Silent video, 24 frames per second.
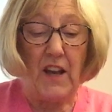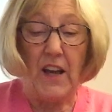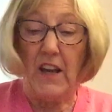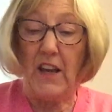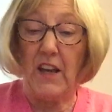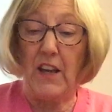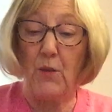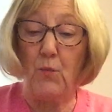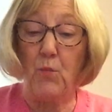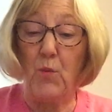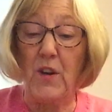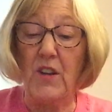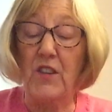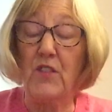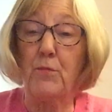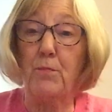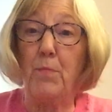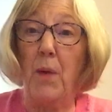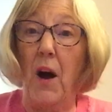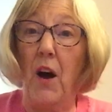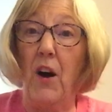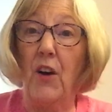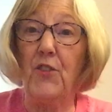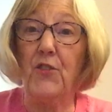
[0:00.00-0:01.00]
He whizzed
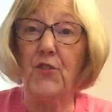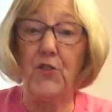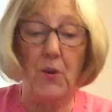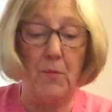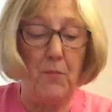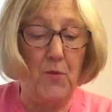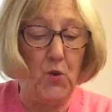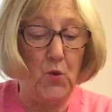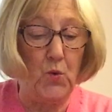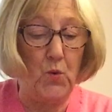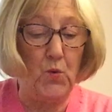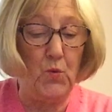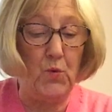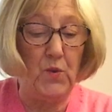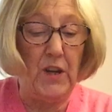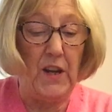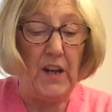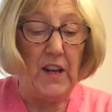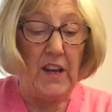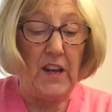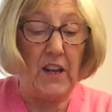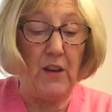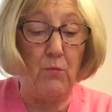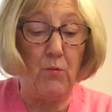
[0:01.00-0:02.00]
past the moon.
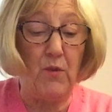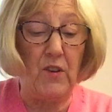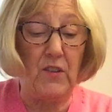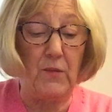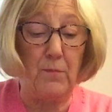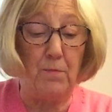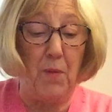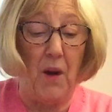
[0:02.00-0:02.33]
He whizzed